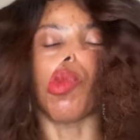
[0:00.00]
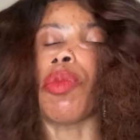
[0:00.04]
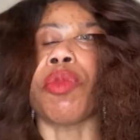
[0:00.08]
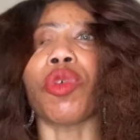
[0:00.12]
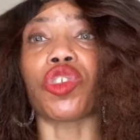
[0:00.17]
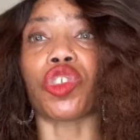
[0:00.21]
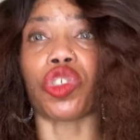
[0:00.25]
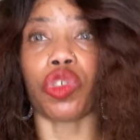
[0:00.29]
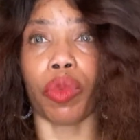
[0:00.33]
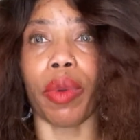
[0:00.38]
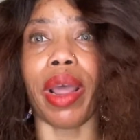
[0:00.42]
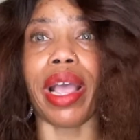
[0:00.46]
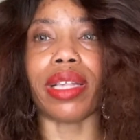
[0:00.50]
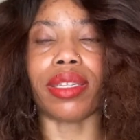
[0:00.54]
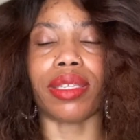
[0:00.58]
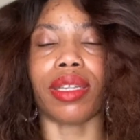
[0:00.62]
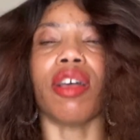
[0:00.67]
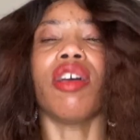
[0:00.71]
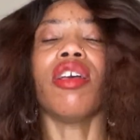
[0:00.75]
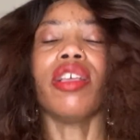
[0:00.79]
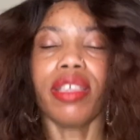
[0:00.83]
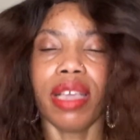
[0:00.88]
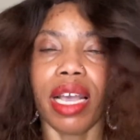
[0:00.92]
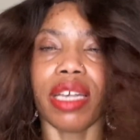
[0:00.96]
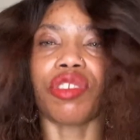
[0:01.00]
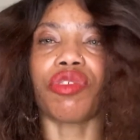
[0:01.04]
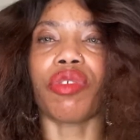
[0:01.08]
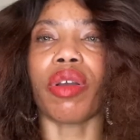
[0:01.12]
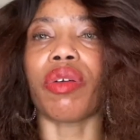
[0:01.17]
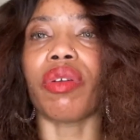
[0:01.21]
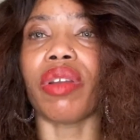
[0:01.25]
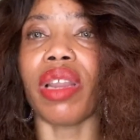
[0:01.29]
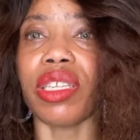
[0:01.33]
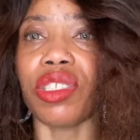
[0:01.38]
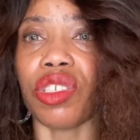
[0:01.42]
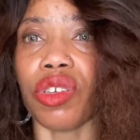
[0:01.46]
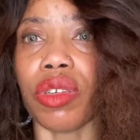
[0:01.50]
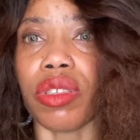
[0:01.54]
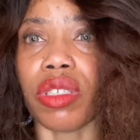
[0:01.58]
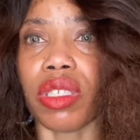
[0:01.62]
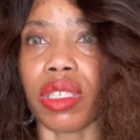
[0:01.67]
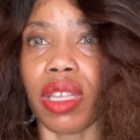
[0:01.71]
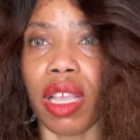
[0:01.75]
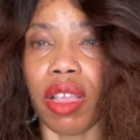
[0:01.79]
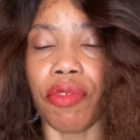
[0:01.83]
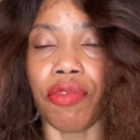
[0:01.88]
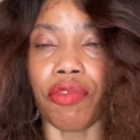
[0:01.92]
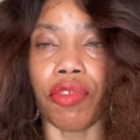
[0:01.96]
Regulate your
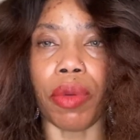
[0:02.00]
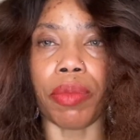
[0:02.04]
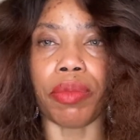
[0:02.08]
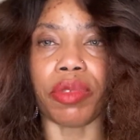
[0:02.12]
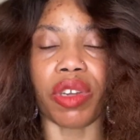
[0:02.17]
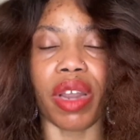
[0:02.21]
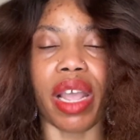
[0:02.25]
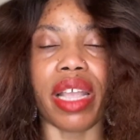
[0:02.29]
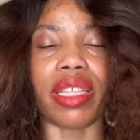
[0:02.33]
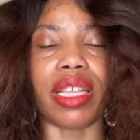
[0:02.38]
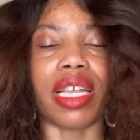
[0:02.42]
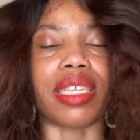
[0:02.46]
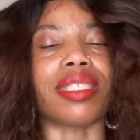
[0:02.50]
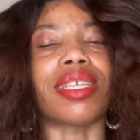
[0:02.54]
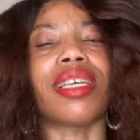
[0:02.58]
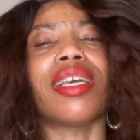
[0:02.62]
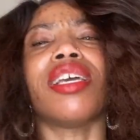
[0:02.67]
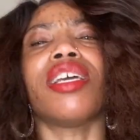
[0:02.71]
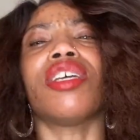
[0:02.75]
skin from dryness.